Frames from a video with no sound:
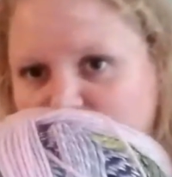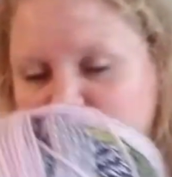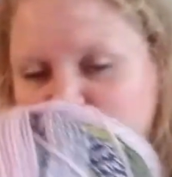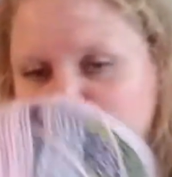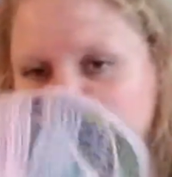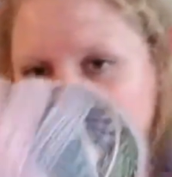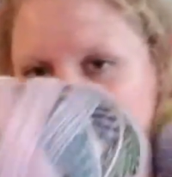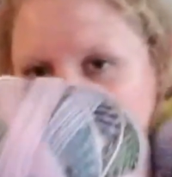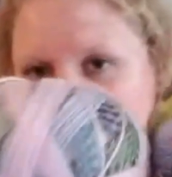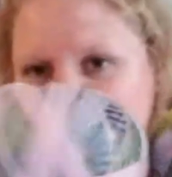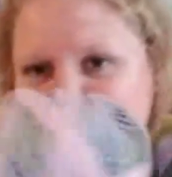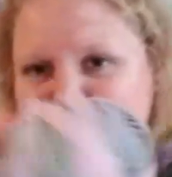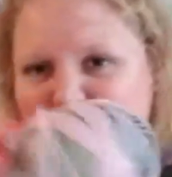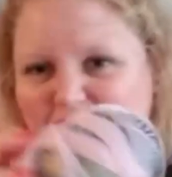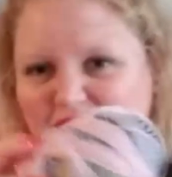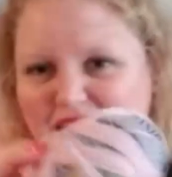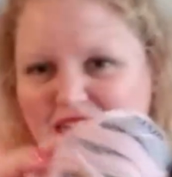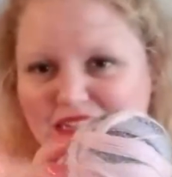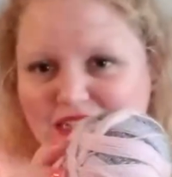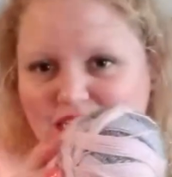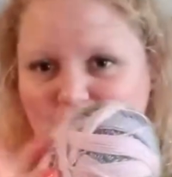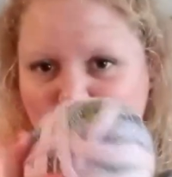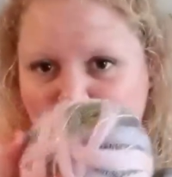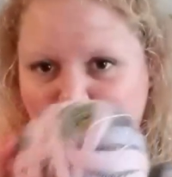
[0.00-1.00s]
So they were
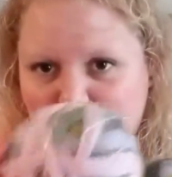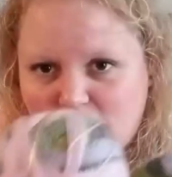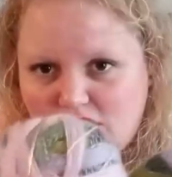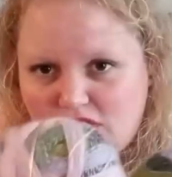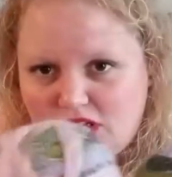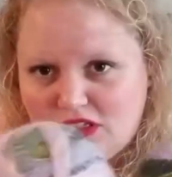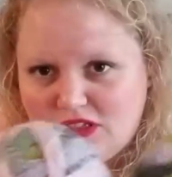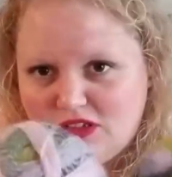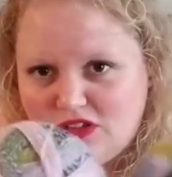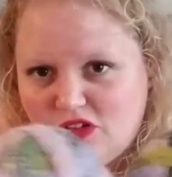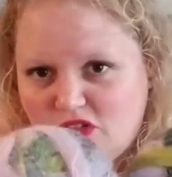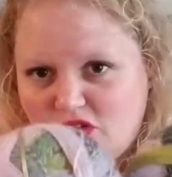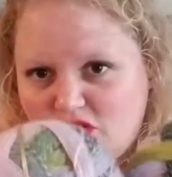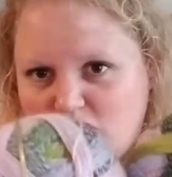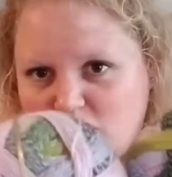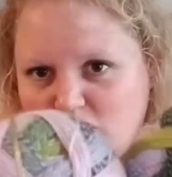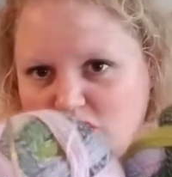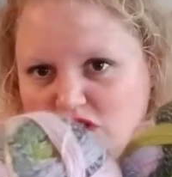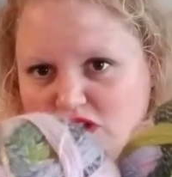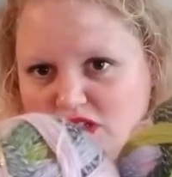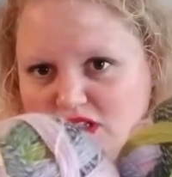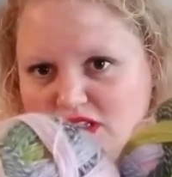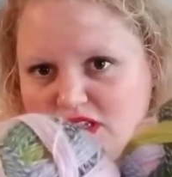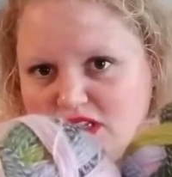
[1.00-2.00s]
skeined differently, so you
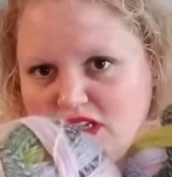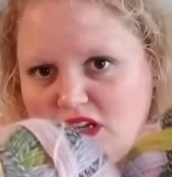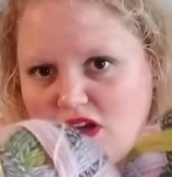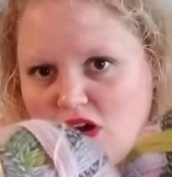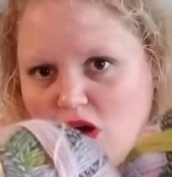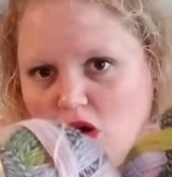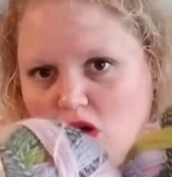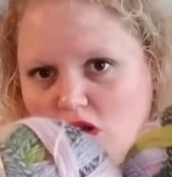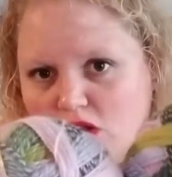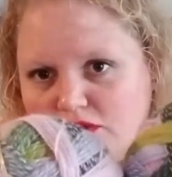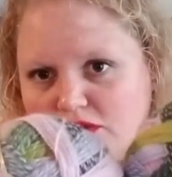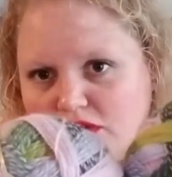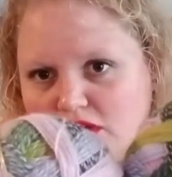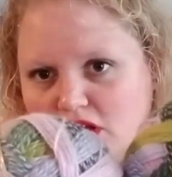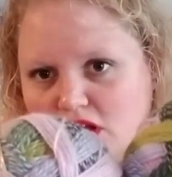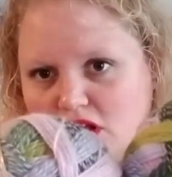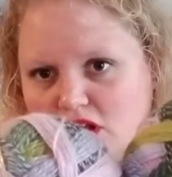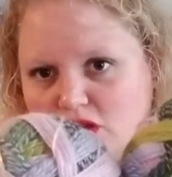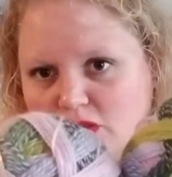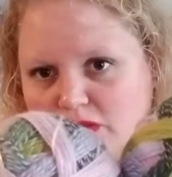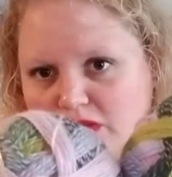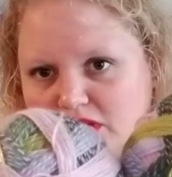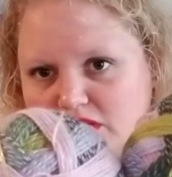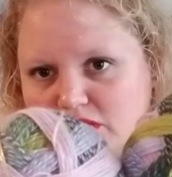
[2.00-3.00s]
can see all of the
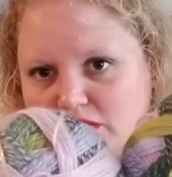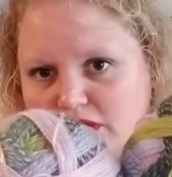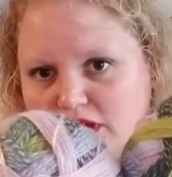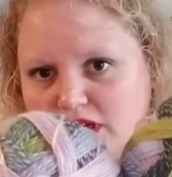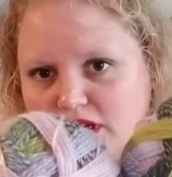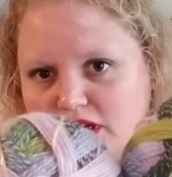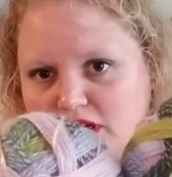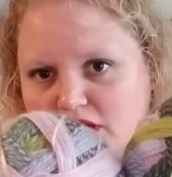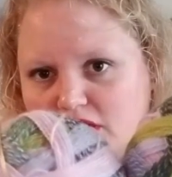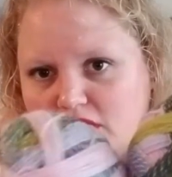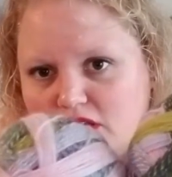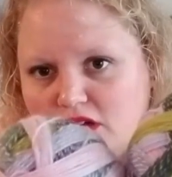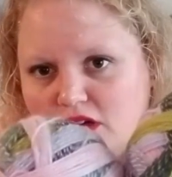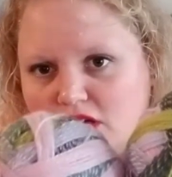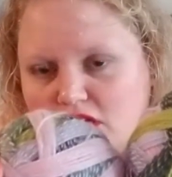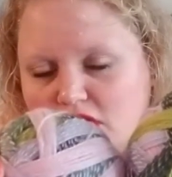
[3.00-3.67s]
colorways right here.